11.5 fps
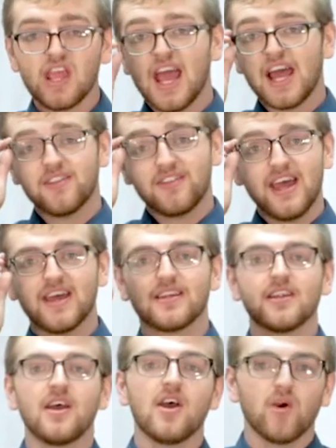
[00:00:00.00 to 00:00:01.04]
And
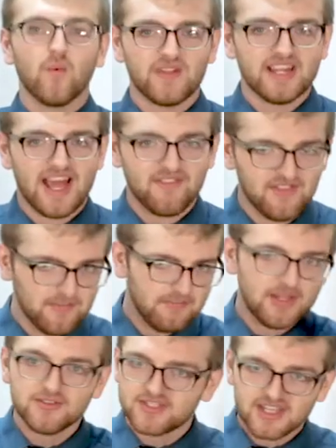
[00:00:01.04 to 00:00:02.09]
then, when they'd have the
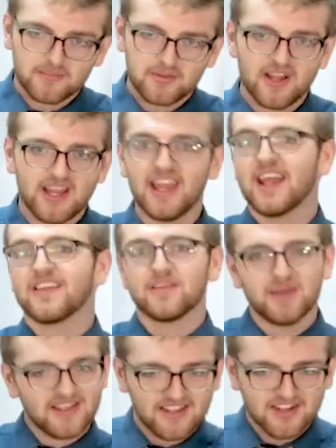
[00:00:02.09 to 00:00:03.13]
music playing, and they'd
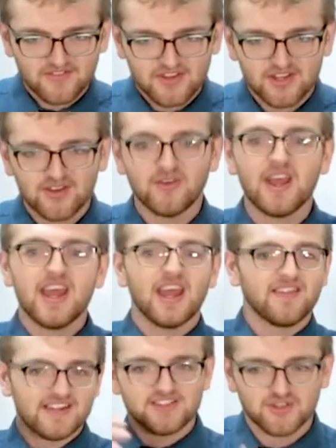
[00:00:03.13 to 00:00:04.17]
be in the interview,
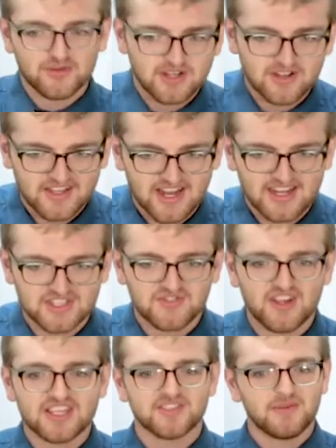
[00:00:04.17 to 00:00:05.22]
and they'd zoom in on the guy's
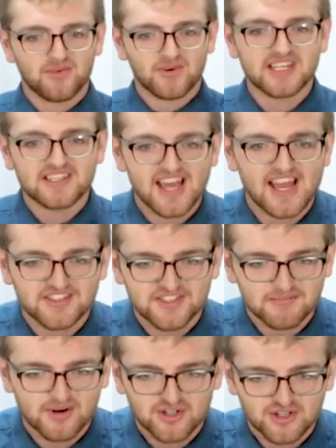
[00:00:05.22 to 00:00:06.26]
face and be a really tense,
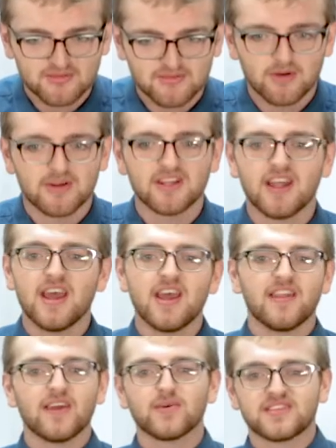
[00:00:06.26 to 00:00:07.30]
emotional moment,
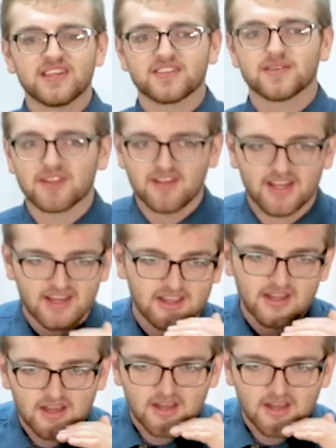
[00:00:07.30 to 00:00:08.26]
they would say something like,